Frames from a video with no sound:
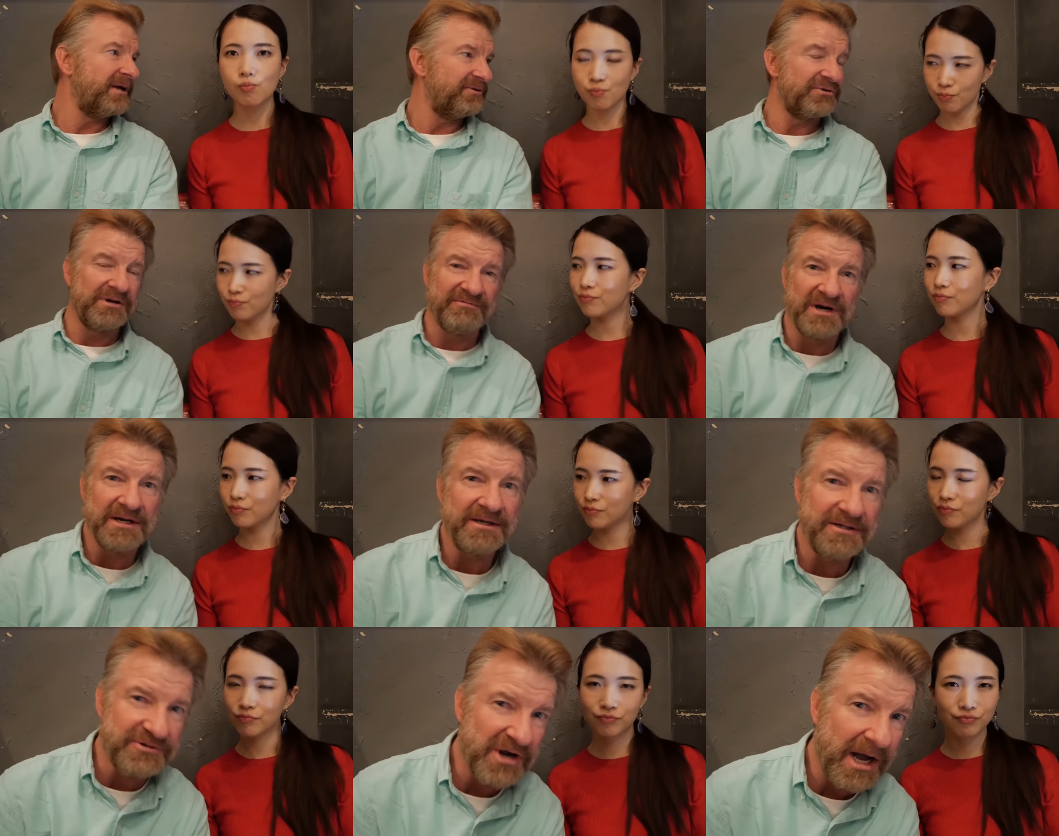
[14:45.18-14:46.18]
Speaker 1: not doing a very
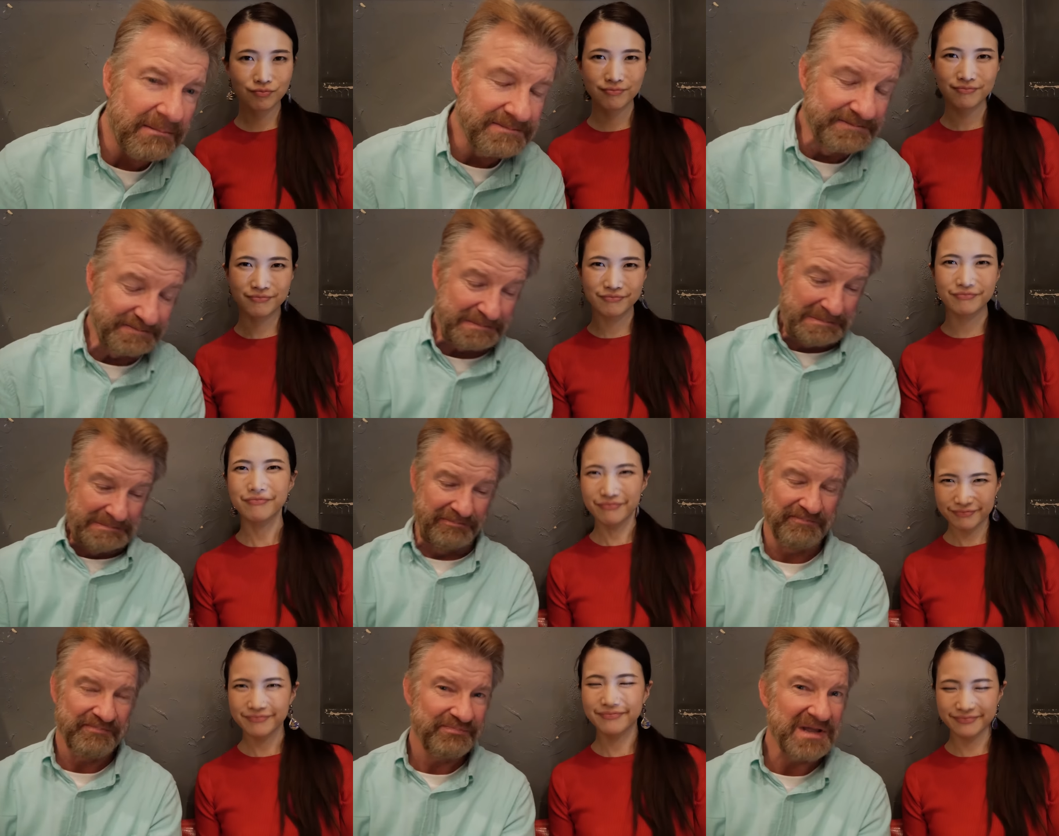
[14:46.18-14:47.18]
good job.
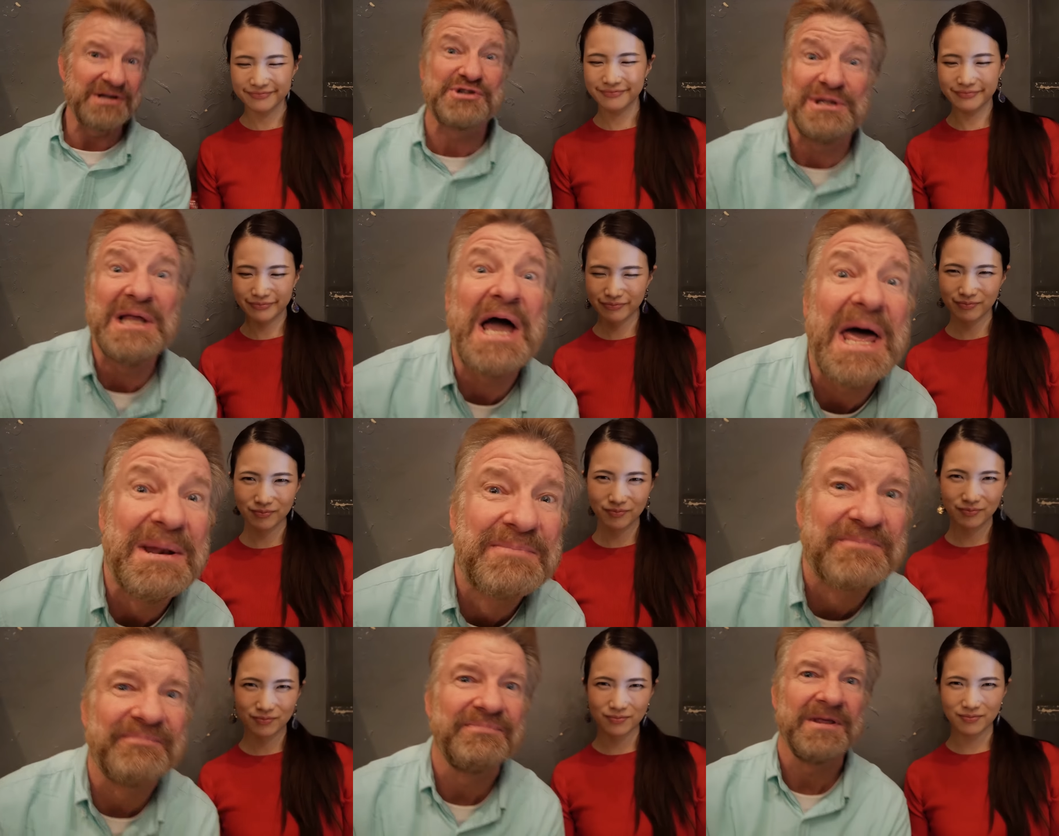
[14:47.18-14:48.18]
It's lit.
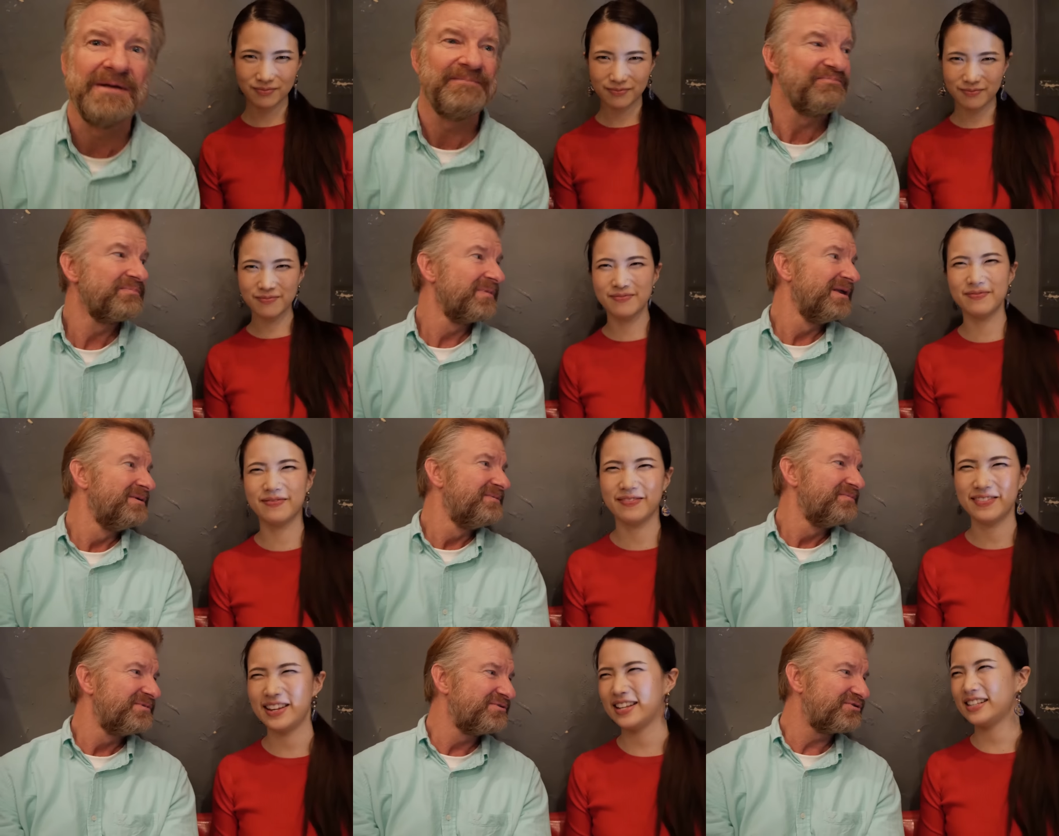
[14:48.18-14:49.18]

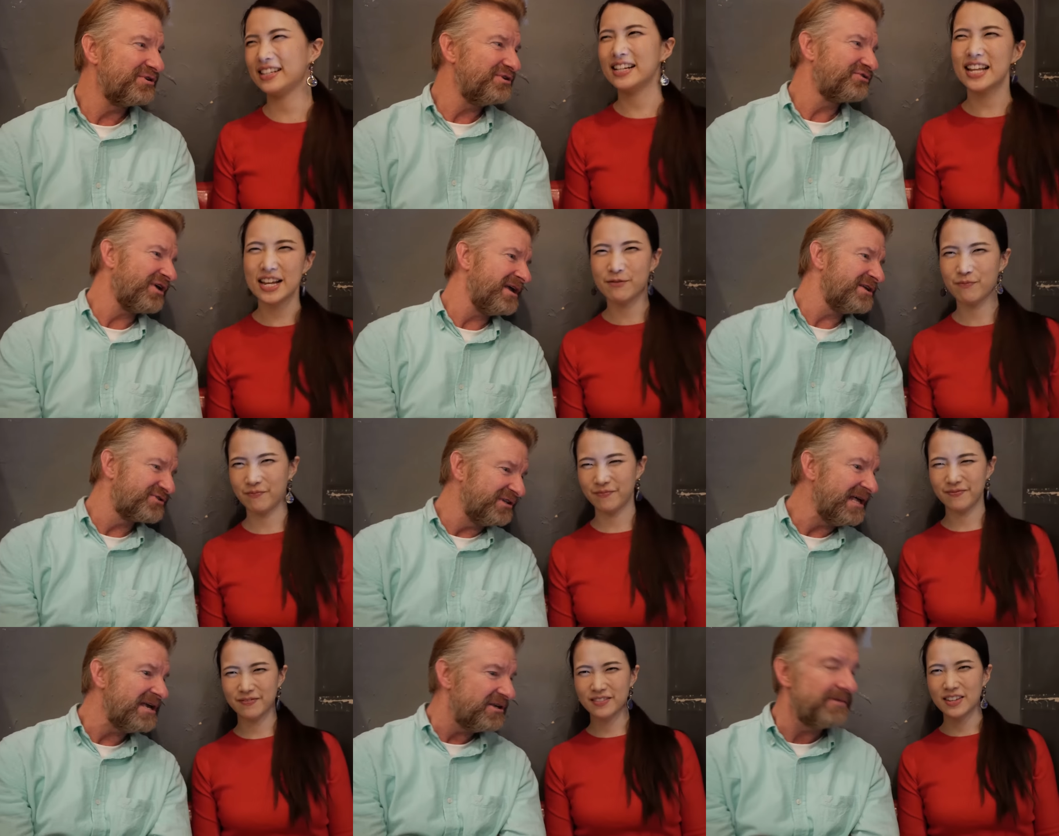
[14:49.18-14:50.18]
So you say, it's
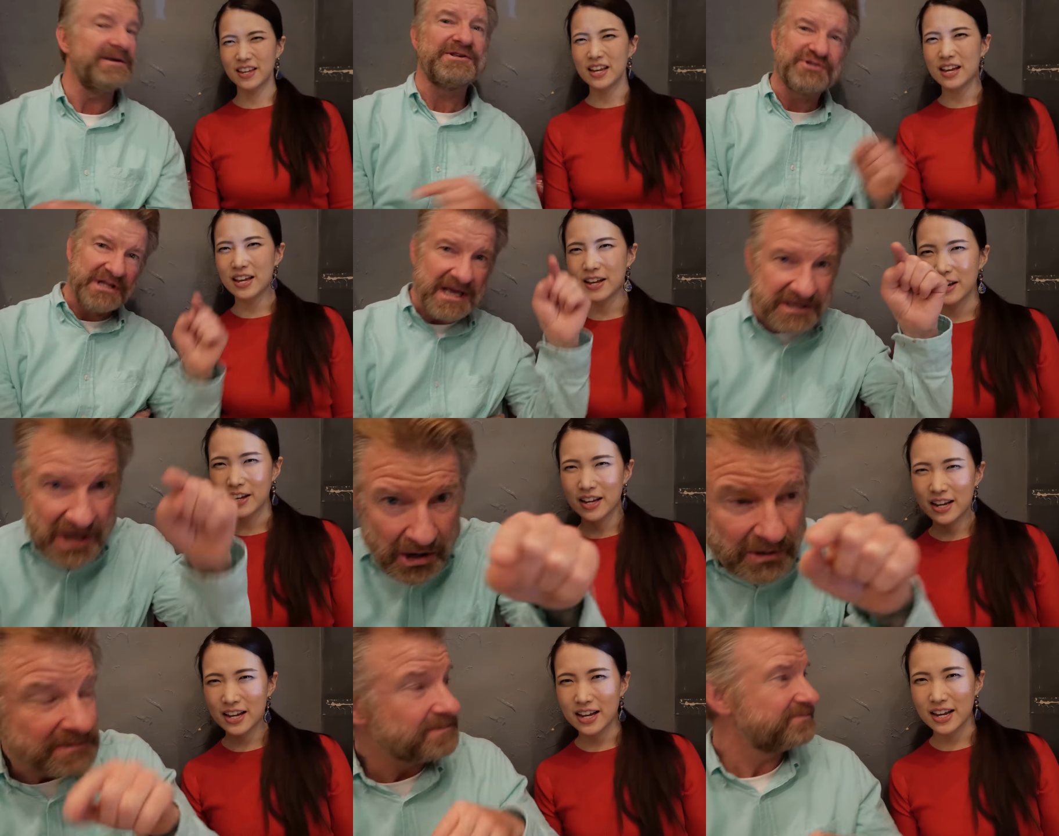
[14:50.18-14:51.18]
lit, it's lit, yo.
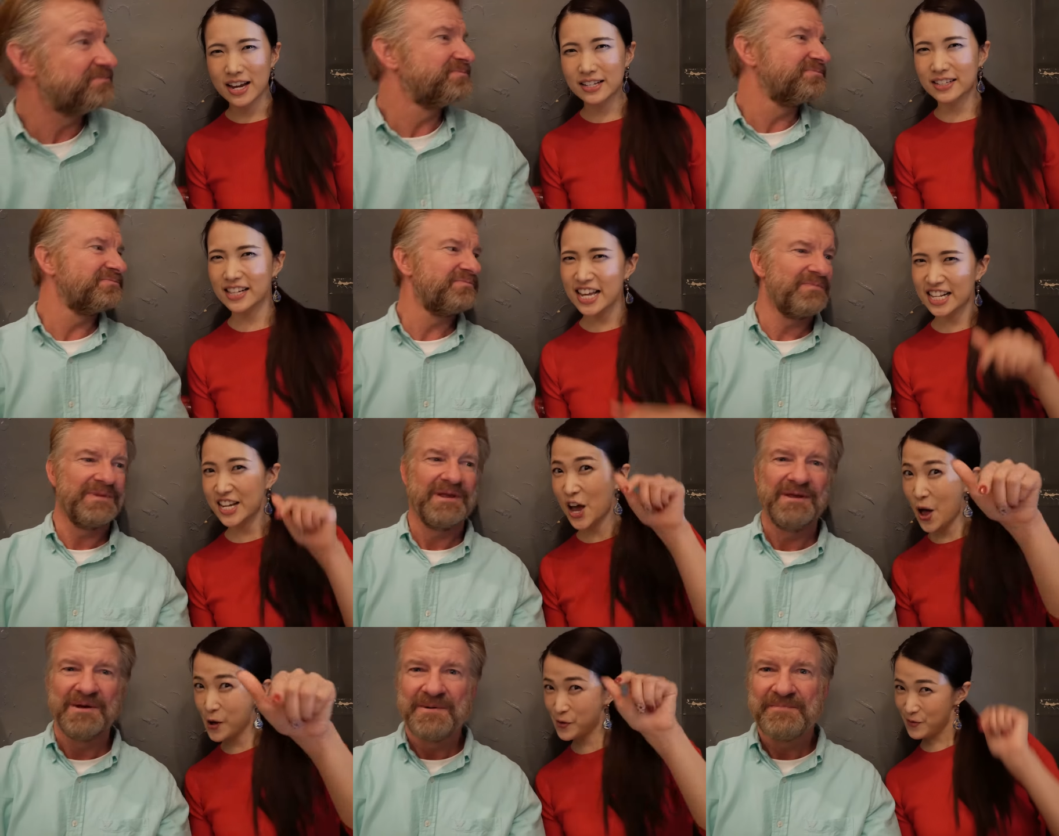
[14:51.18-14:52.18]
Speaker 2: It's lit,
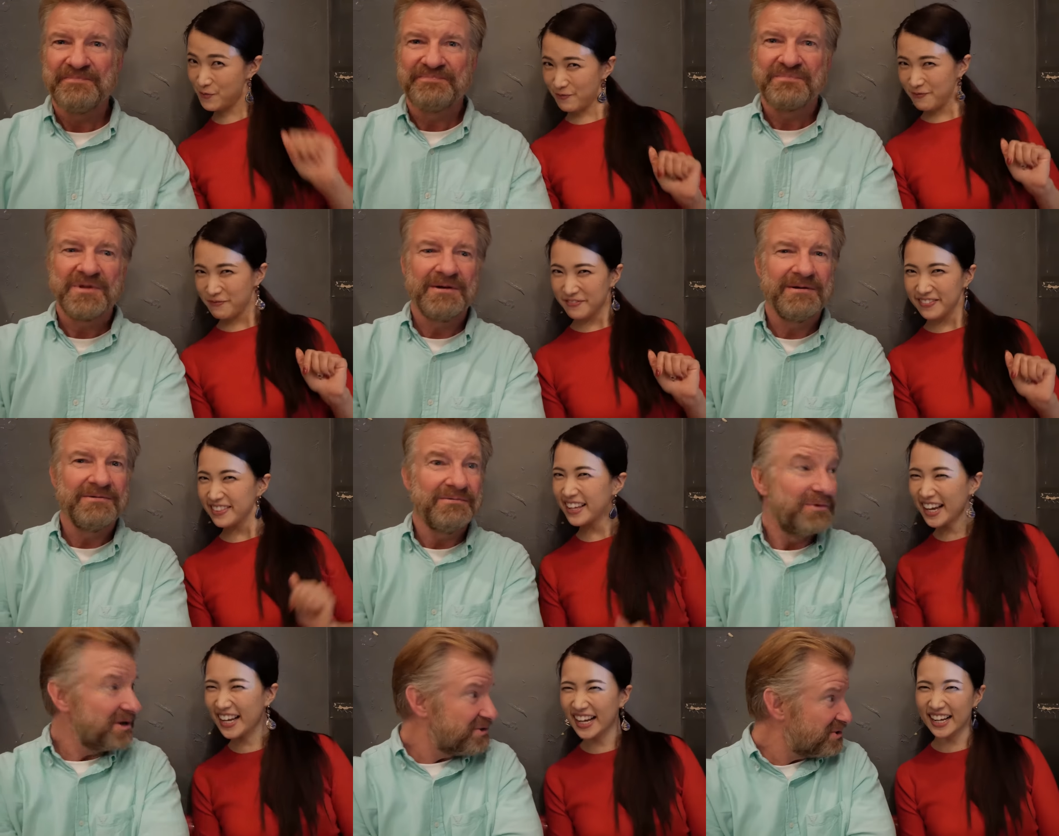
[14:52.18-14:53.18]
yo.
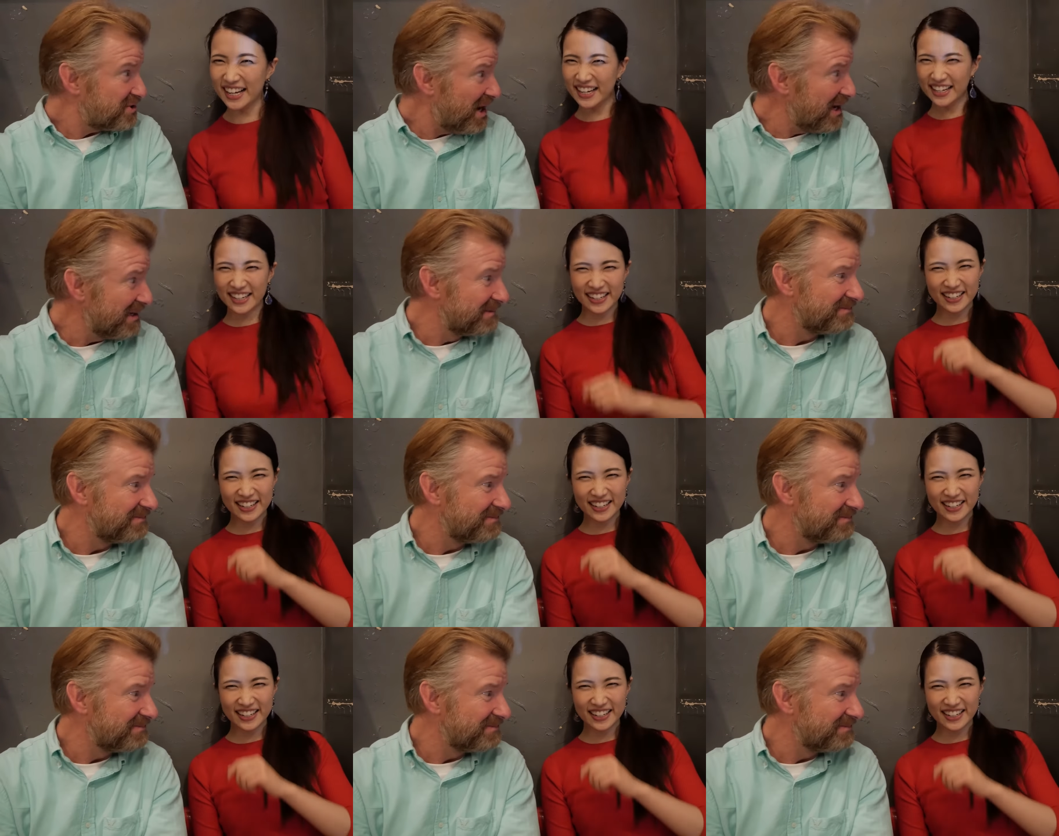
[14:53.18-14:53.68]
Speaker 1: What did you say?